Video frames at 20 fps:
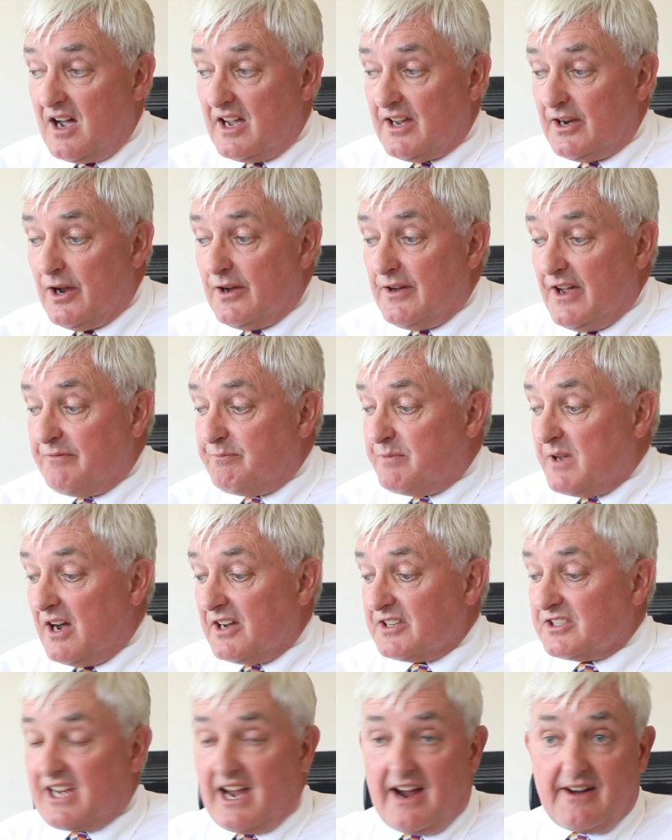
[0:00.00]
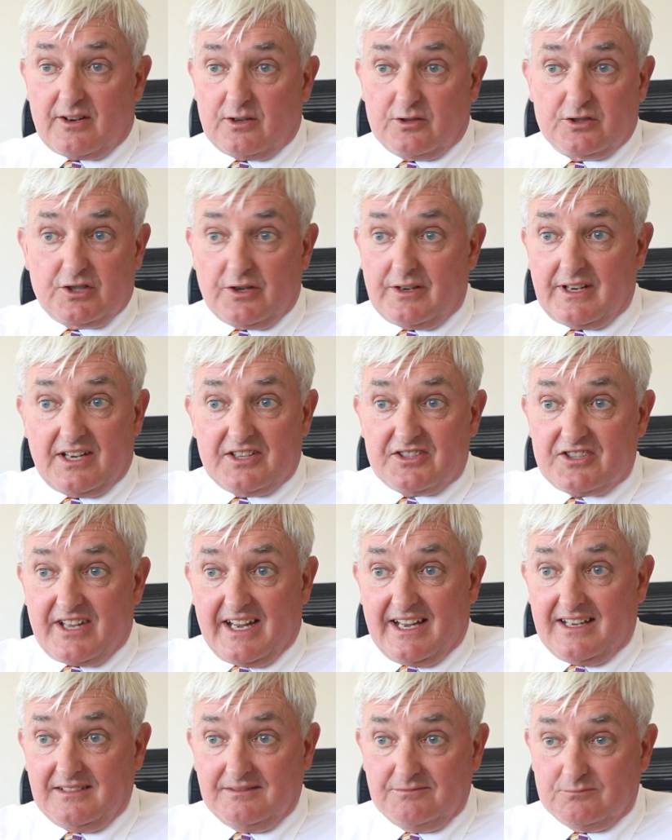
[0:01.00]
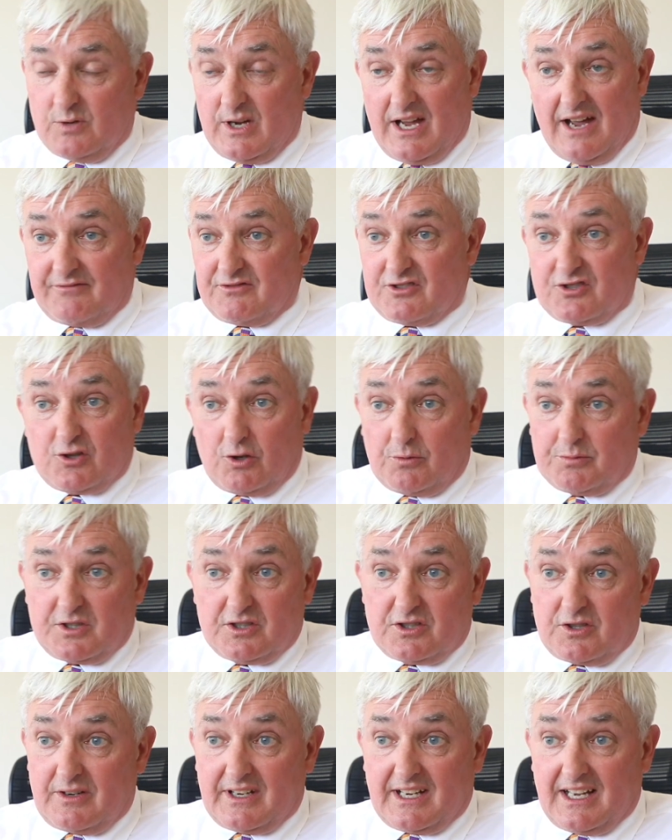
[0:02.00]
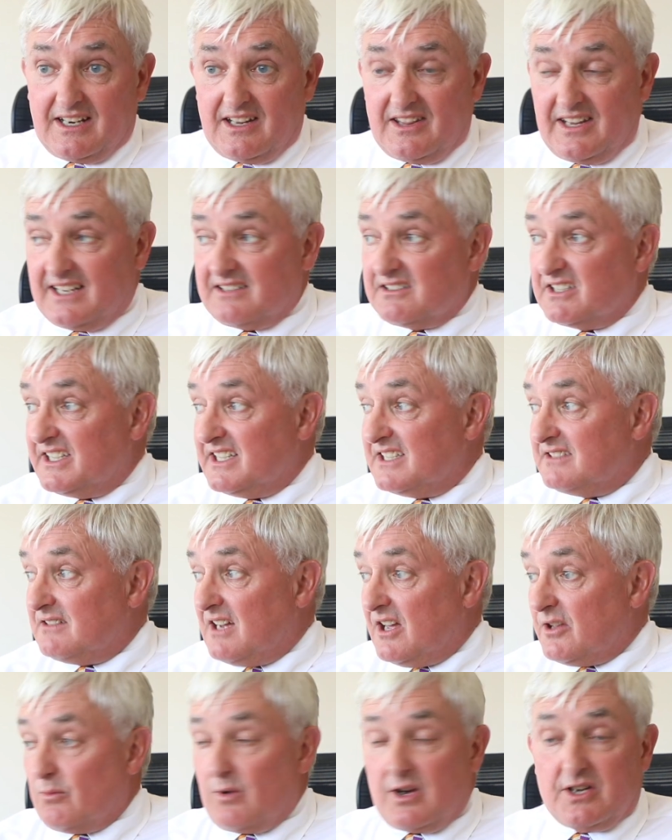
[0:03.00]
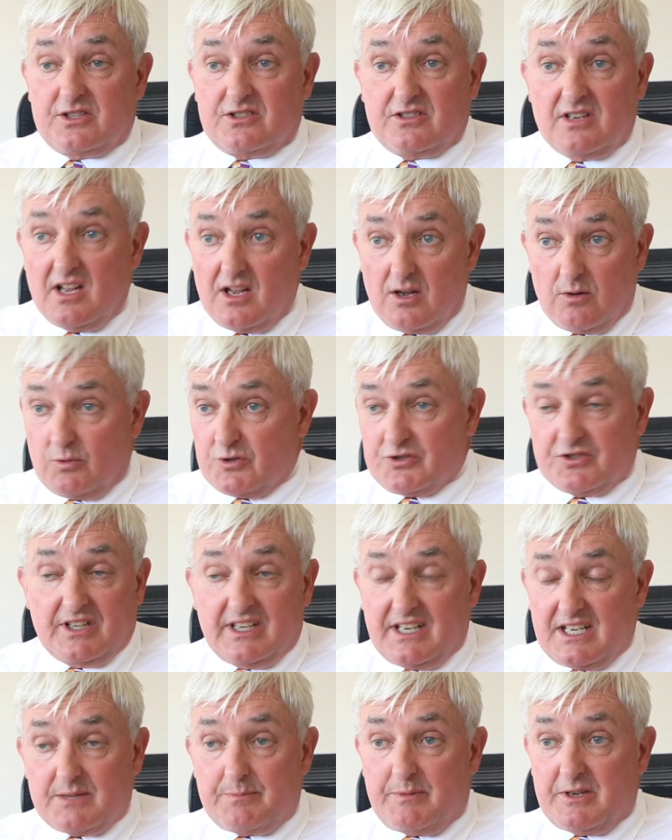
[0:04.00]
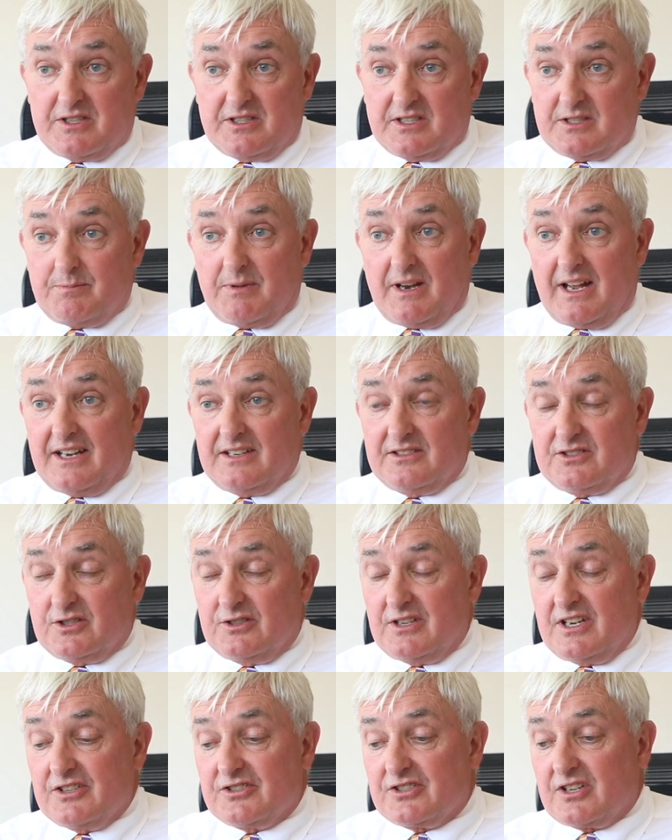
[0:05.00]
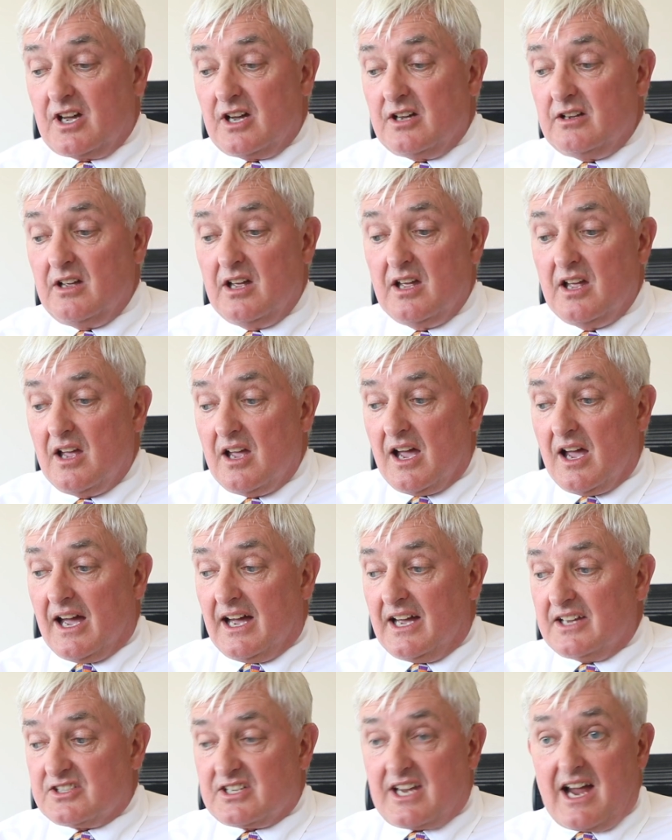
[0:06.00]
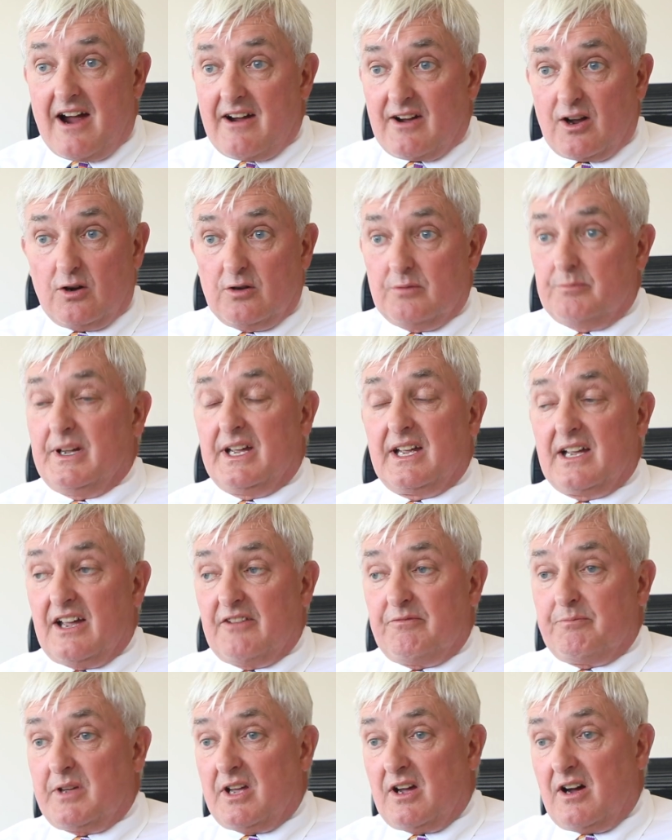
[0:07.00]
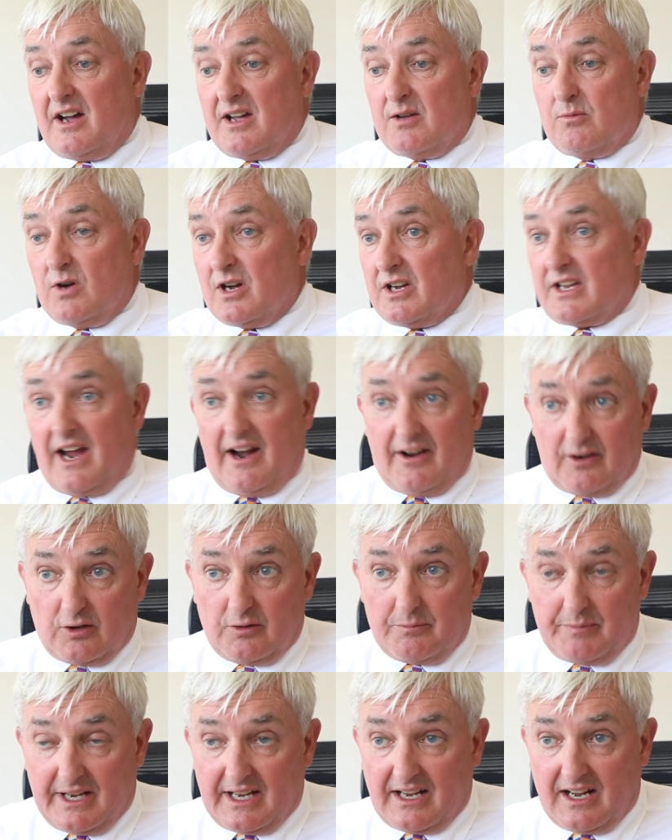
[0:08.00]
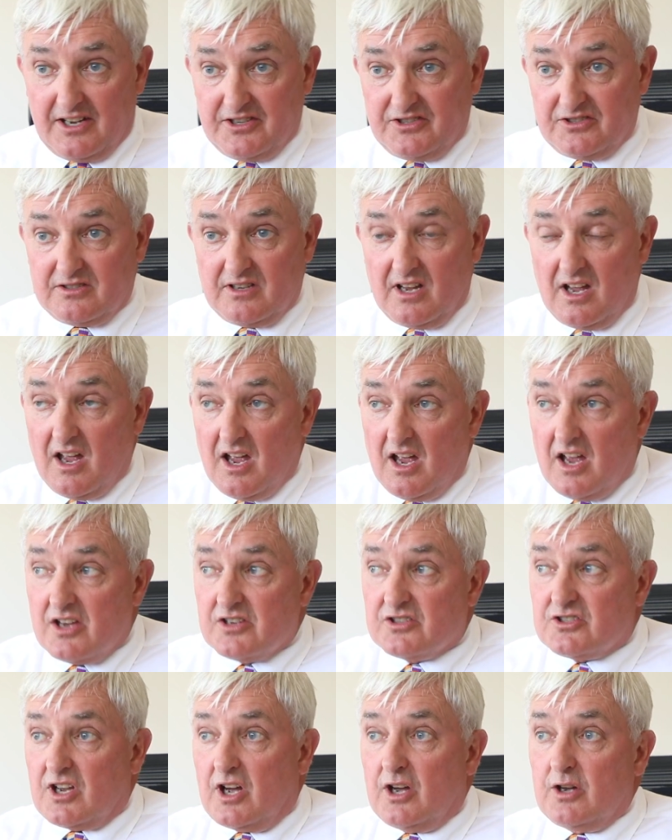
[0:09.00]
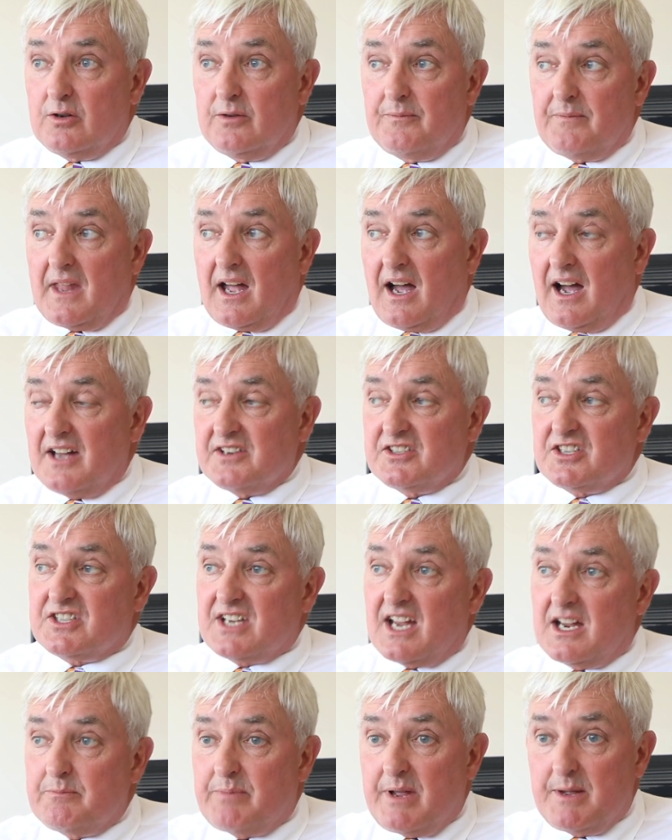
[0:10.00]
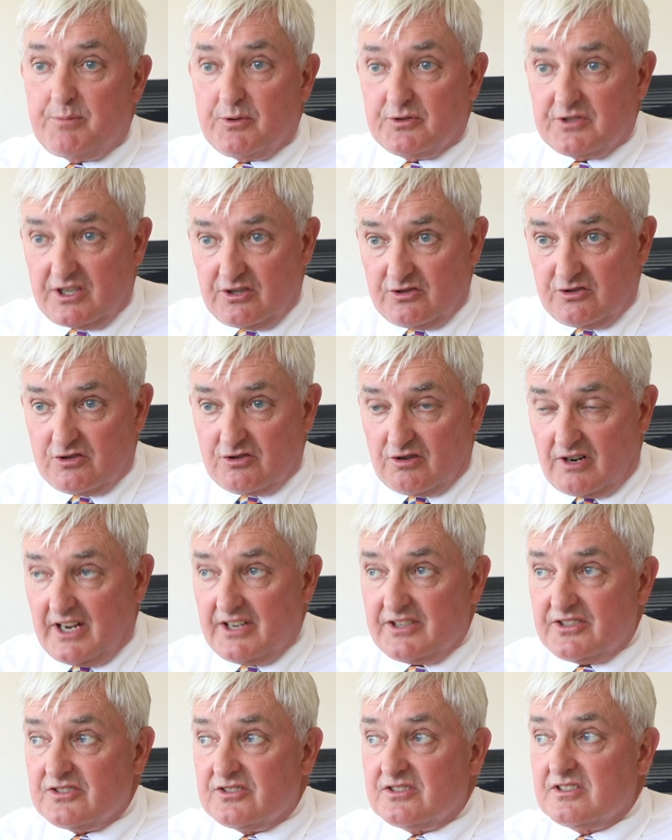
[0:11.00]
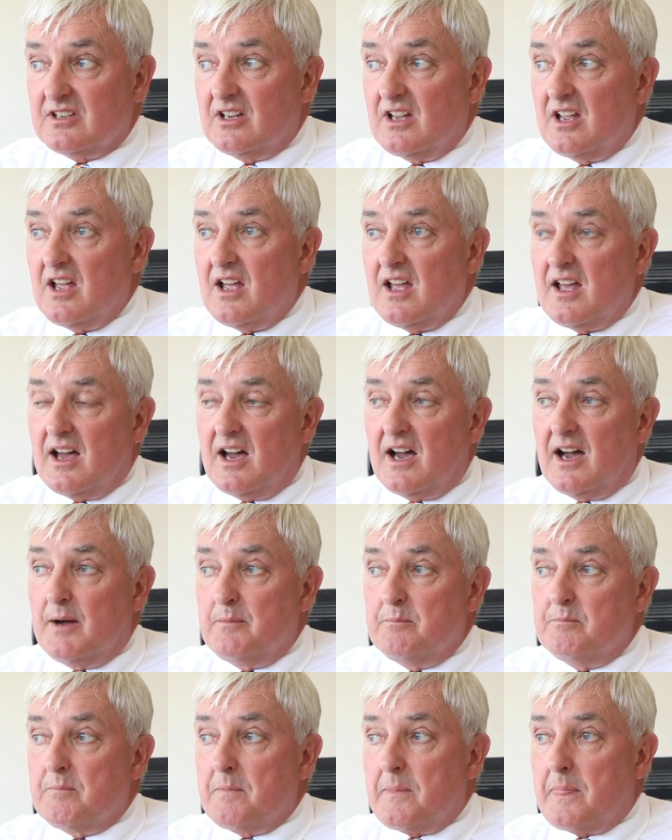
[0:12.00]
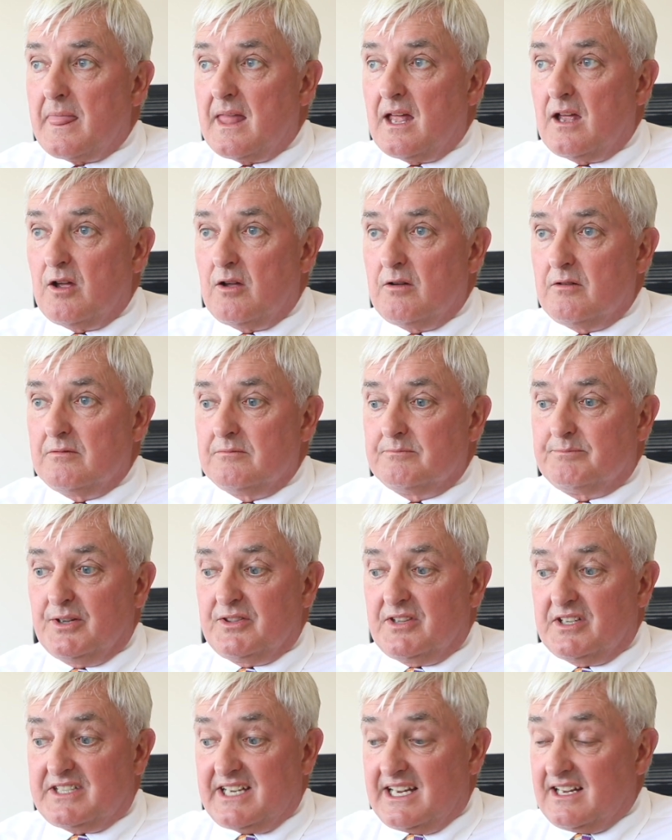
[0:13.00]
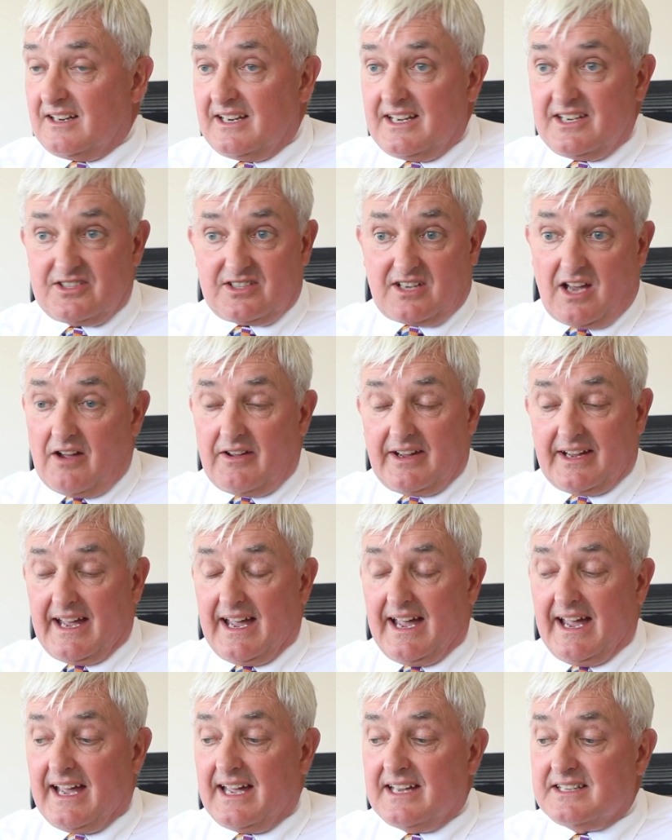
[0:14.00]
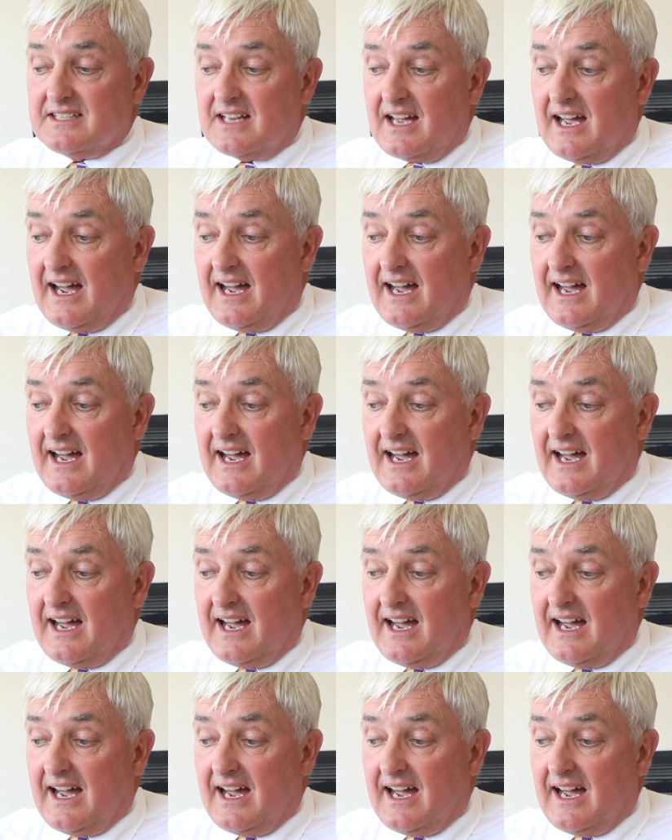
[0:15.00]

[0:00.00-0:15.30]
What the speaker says: FPI is carrying on doing its thing. We haven't stopped it doing anything that it otherwise wasn't in its business plan 2 years ago. It's carrying on being FPI. We're carrying on being us. So I understand people's interest, but the deal is going ahead.